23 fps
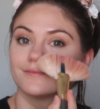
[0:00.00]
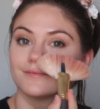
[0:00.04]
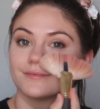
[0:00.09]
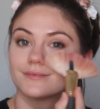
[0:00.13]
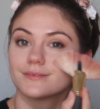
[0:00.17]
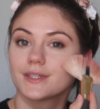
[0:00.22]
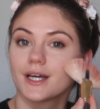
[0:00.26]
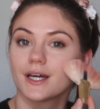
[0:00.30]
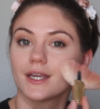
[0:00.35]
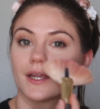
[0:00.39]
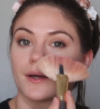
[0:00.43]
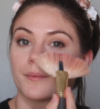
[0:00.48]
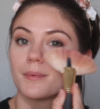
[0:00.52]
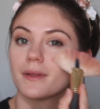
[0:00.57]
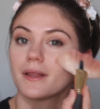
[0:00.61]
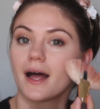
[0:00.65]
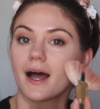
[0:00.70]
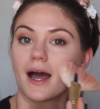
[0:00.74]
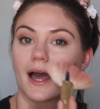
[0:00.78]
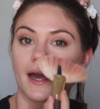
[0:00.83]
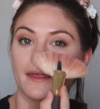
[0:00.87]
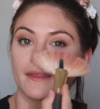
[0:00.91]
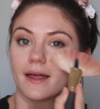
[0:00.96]
I'm going to
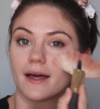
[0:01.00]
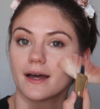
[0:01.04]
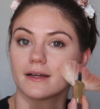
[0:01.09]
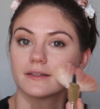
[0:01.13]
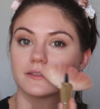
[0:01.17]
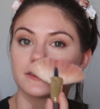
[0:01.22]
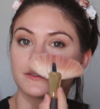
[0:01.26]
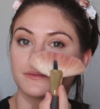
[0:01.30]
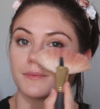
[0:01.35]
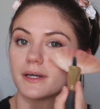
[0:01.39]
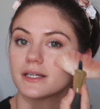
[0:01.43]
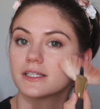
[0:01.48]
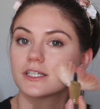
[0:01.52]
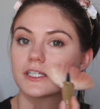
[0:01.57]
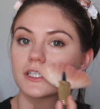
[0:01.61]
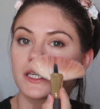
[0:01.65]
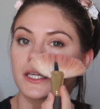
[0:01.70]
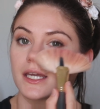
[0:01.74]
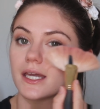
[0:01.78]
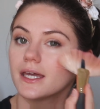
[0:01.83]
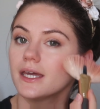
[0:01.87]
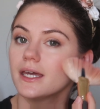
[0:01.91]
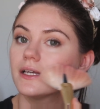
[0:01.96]
apply that to my
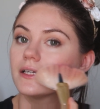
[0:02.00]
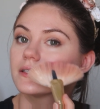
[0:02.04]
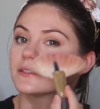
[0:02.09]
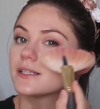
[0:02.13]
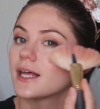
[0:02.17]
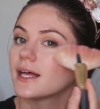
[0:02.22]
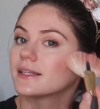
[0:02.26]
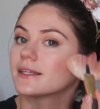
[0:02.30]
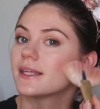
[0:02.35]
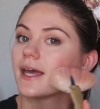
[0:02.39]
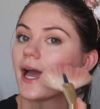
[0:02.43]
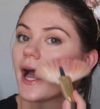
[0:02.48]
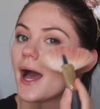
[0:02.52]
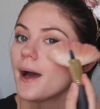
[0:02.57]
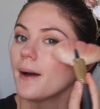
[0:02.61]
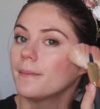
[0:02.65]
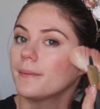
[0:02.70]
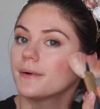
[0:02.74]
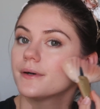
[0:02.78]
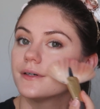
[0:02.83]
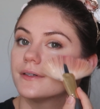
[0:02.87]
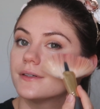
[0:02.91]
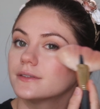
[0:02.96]
cheeks like the
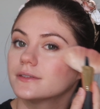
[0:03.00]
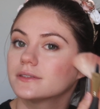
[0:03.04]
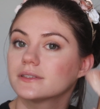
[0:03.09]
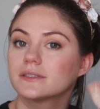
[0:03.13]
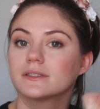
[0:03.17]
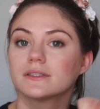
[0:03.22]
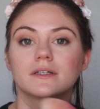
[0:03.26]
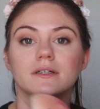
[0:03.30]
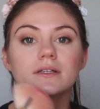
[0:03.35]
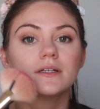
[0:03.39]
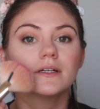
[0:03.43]
apples.